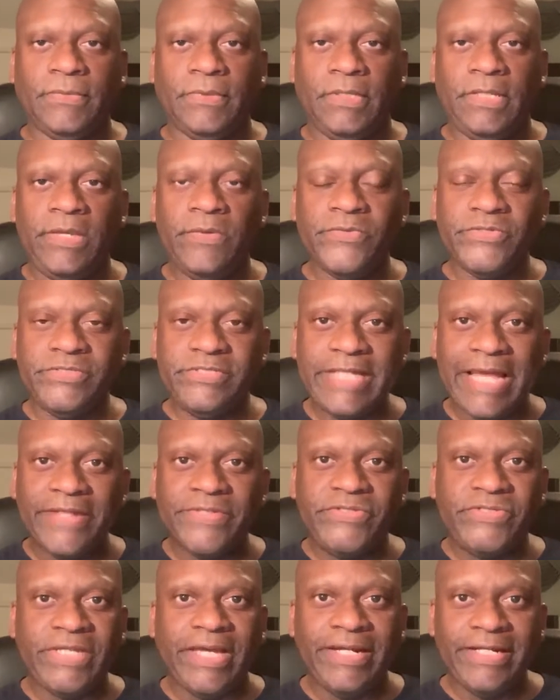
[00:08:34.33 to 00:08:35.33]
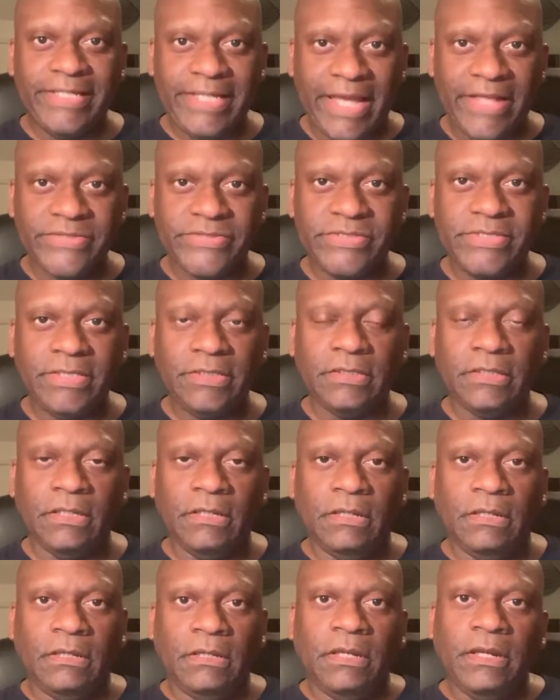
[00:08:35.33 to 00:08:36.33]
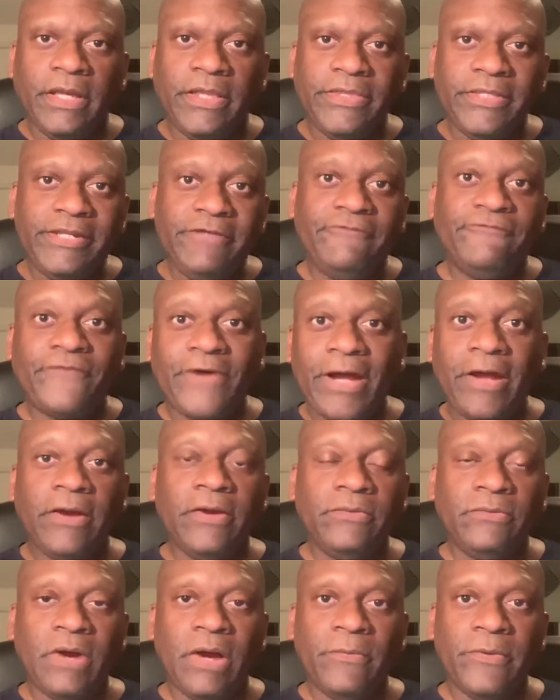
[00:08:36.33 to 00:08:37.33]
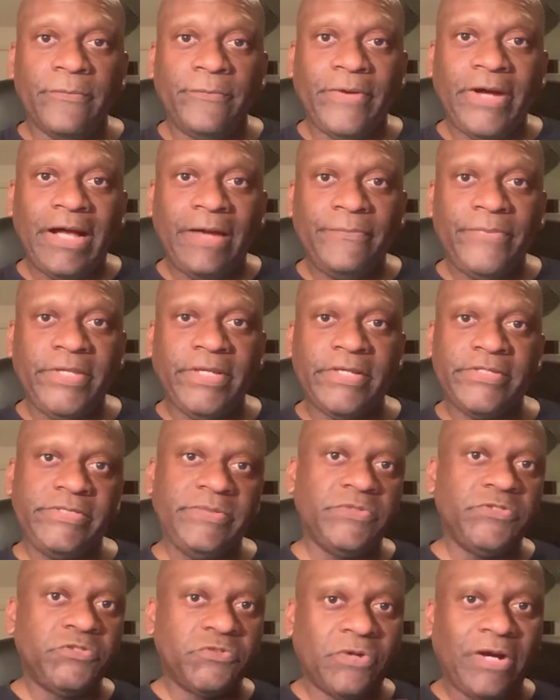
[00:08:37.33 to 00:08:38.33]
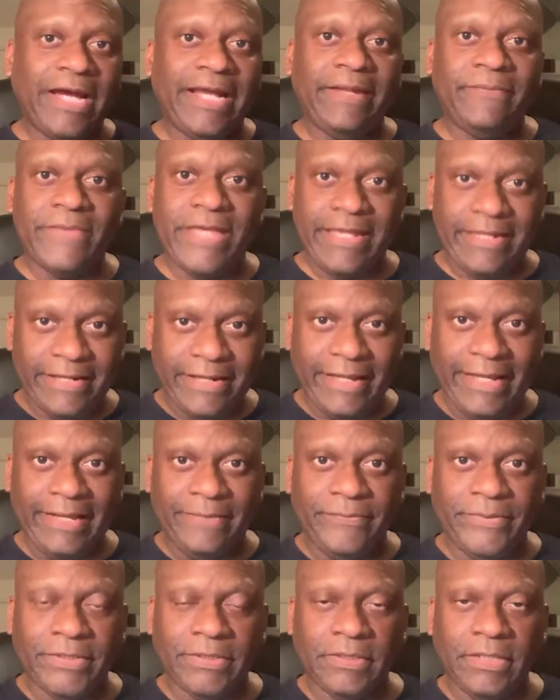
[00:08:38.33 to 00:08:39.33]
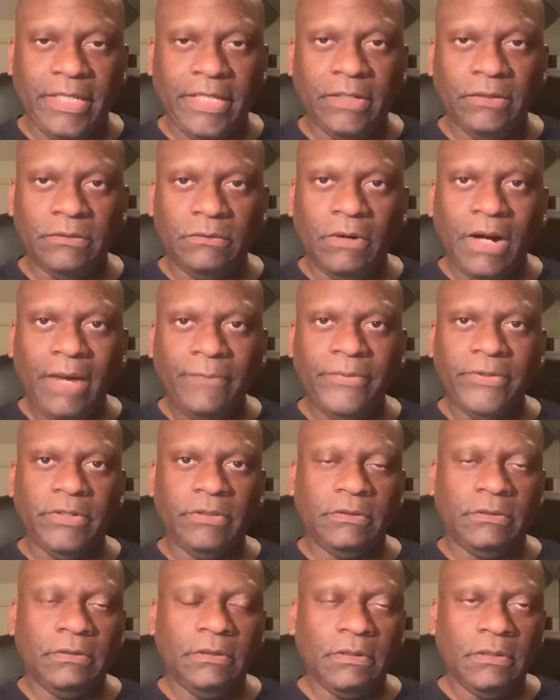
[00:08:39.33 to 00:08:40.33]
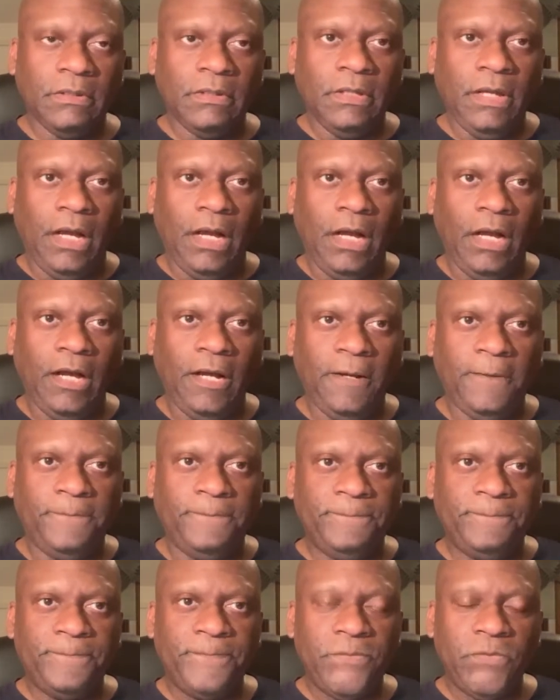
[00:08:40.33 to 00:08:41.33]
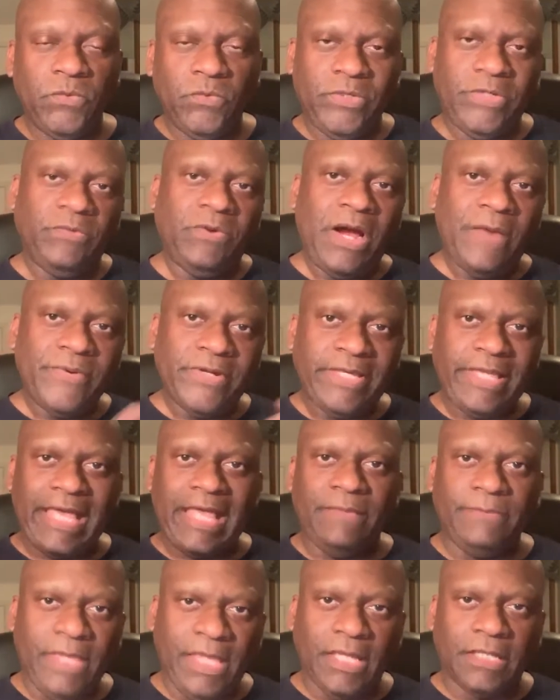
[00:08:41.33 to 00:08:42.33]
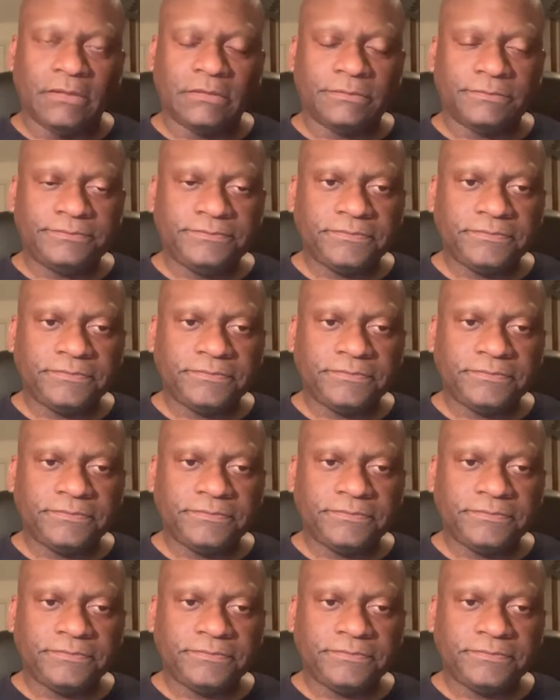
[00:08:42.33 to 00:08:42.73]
He was dead set against it and then he fired Robert Bobb because he was trying to make it happen. And Robert, uh, when Robert came in,